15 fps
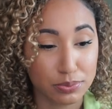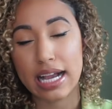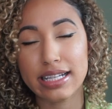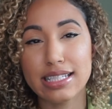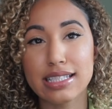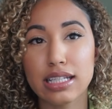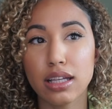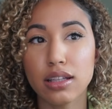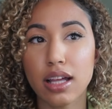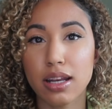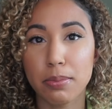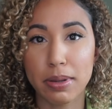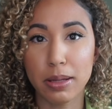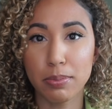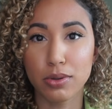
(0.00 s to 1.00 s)
I see a lot
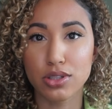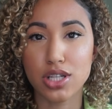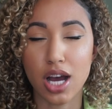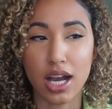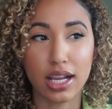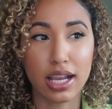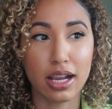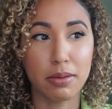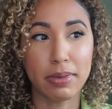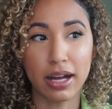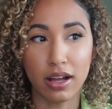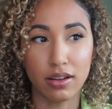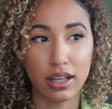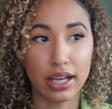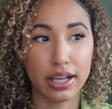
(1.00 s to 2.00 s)
of people talking
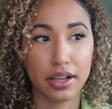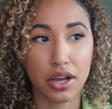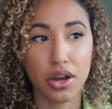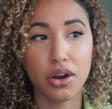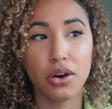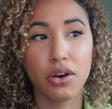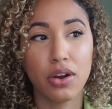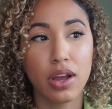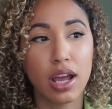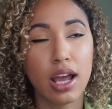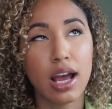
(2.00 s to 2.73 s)
about like, oh,